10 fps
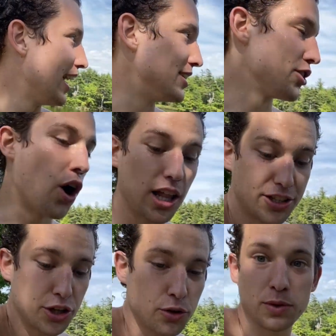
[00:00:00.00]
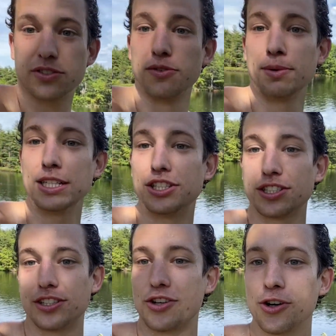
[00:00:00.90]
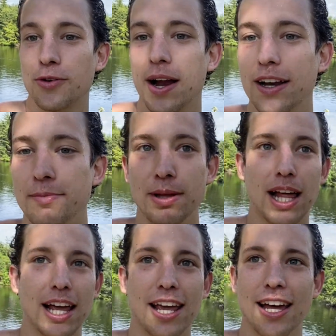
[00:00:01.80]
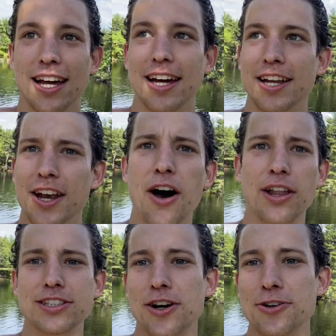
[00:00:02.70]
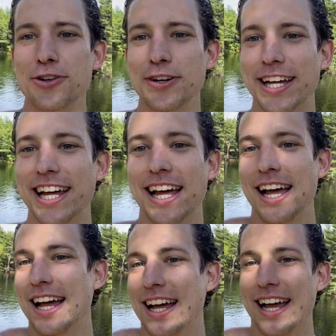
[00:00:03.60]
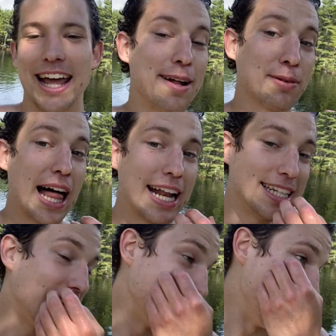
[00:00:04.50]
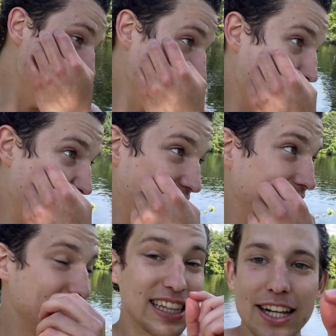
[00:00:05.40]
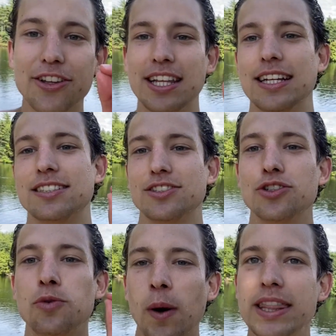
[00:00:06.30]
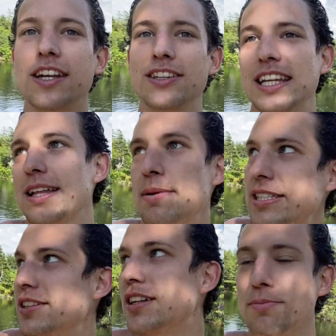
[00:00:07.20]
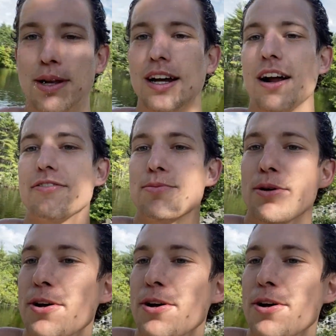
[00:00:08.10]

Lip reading: And so all it took was for me just to turn around and be like, no, let's go do it. And I'm glad I did. So little things, just do one little thing that makes you a little bit uncomfortable.